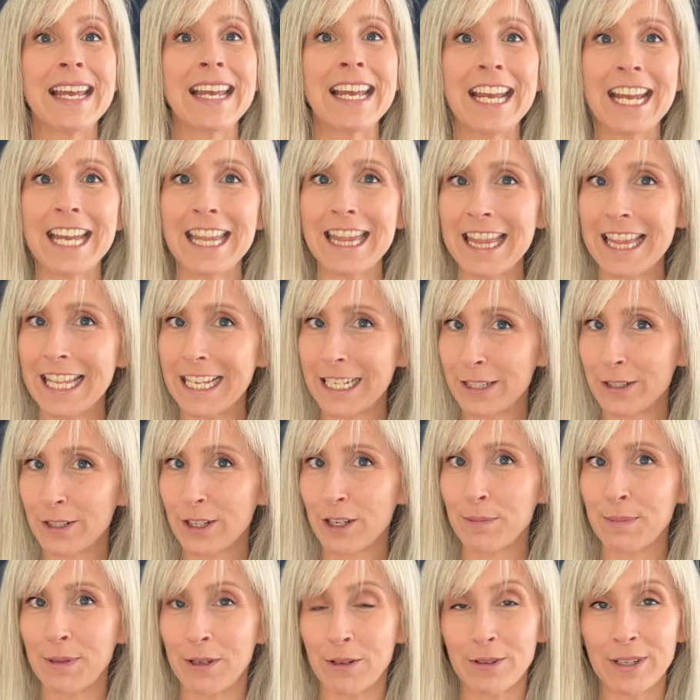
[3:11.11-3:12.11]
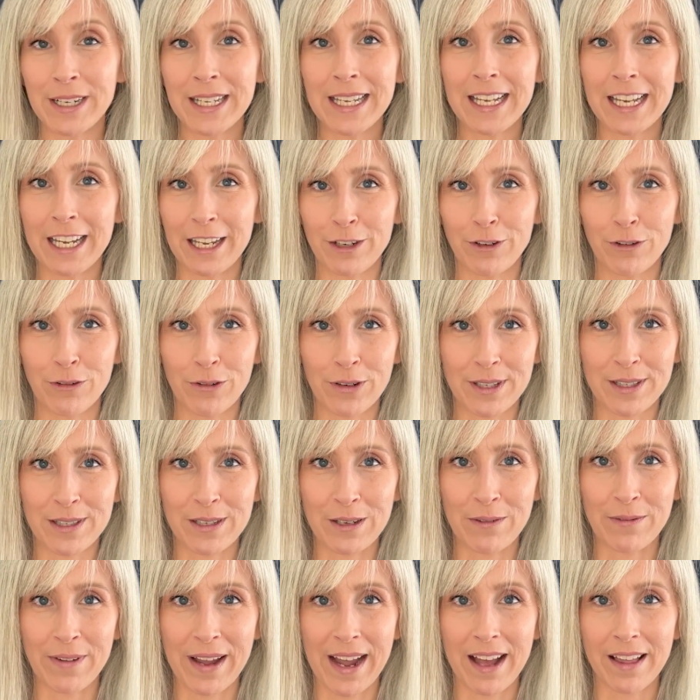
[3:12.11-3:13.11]
in this community in
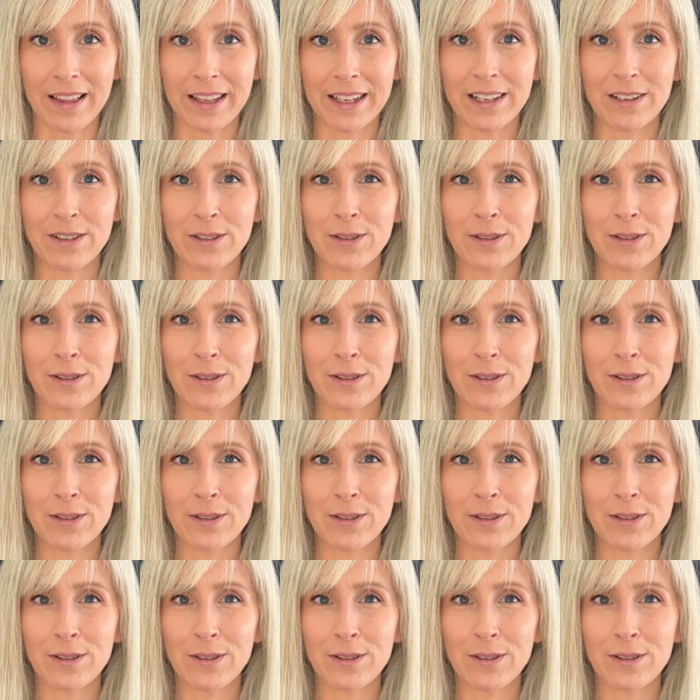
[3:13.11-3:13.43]
Crystal Valley.